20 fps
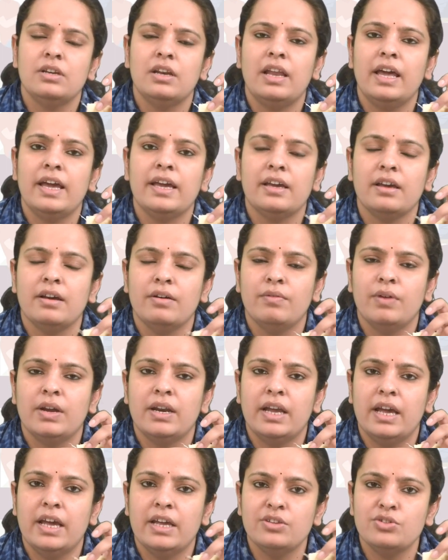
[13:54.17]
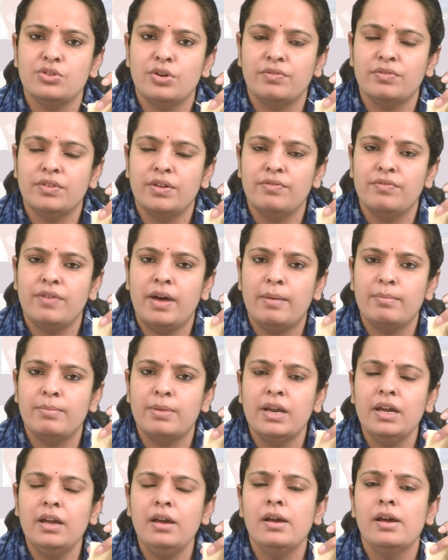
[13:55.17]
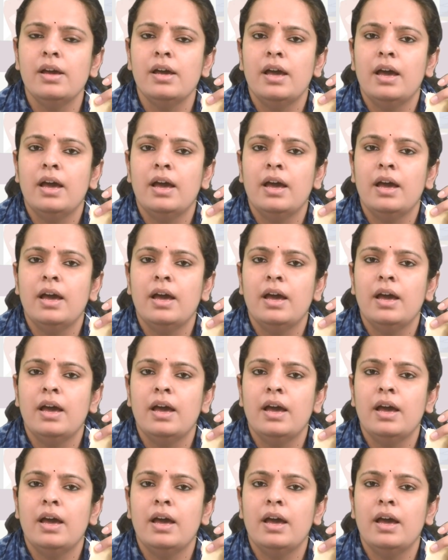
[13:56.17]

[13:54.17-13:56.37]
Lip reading: like one edge of the fabric,